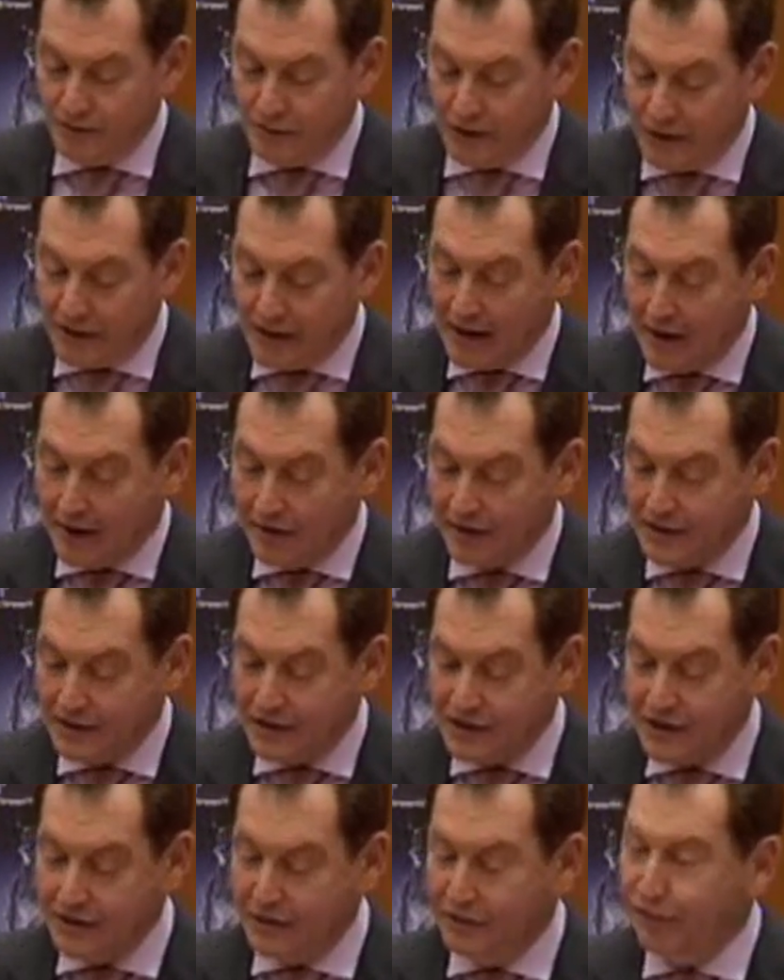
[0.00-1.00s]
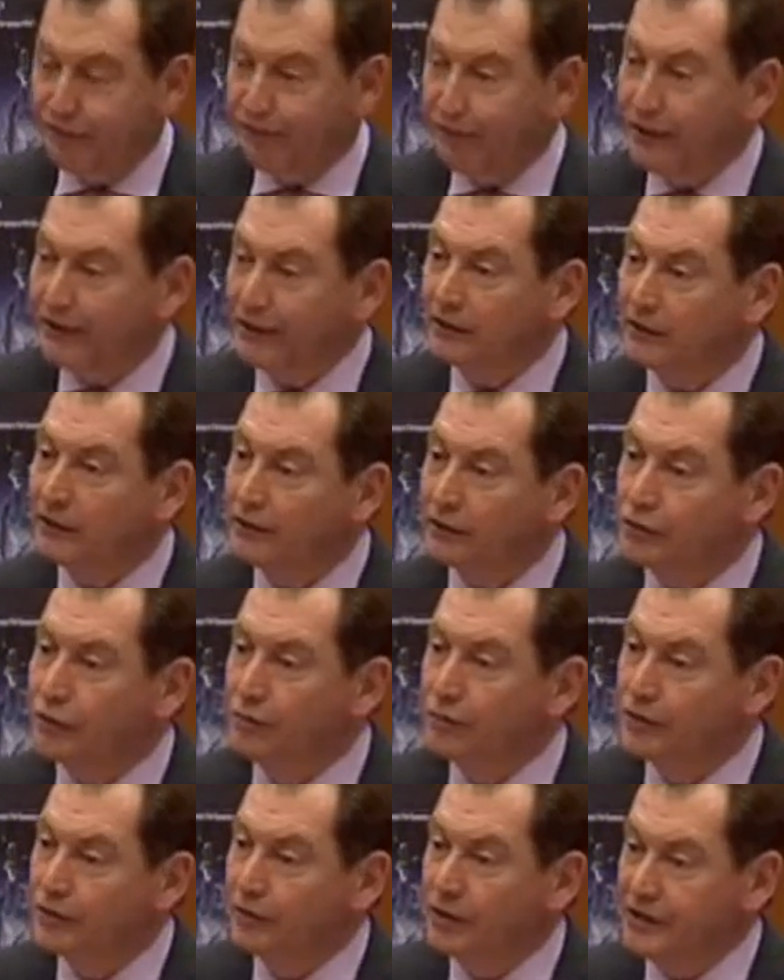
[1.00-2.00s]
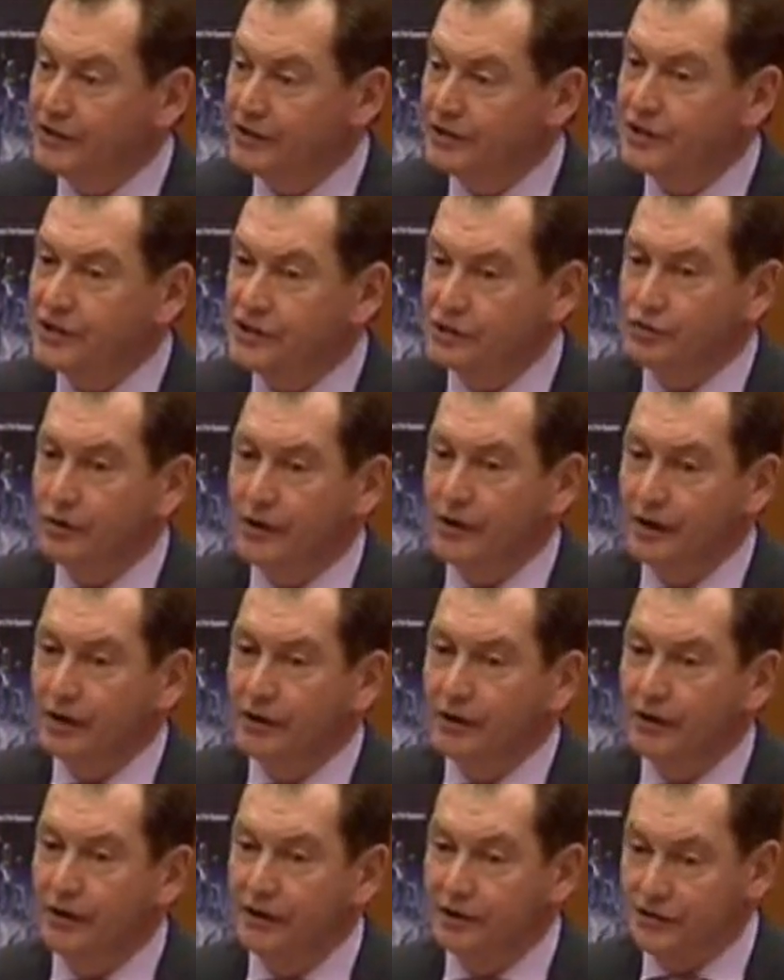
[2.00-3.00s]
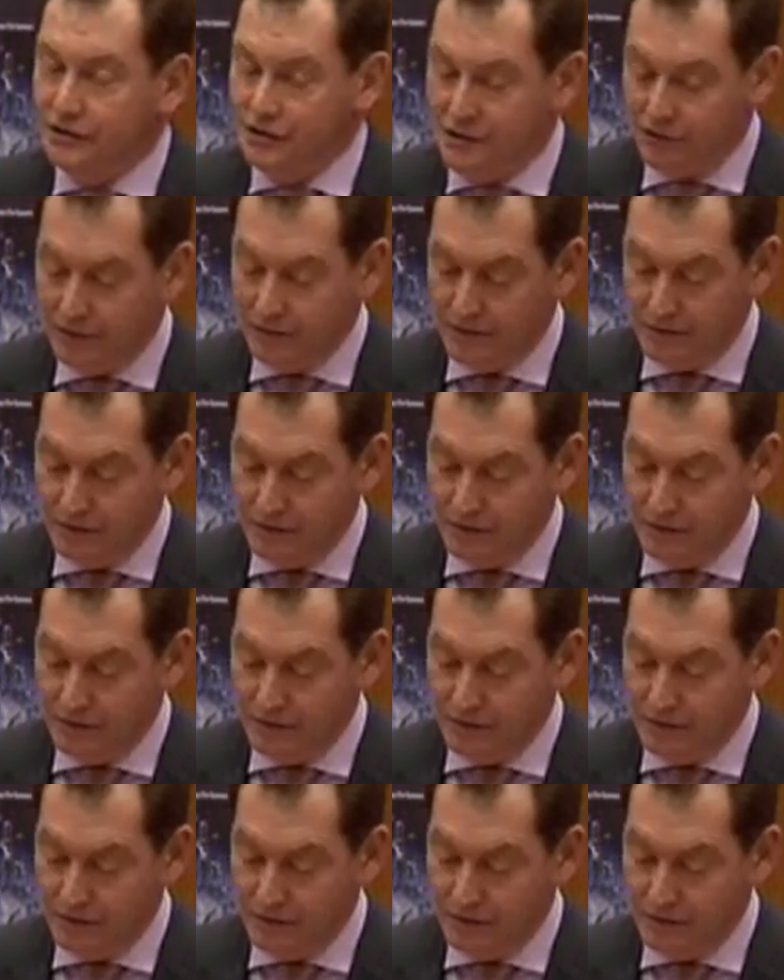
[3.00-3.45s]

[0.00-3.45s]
The guarantee of vital human rights, as recognized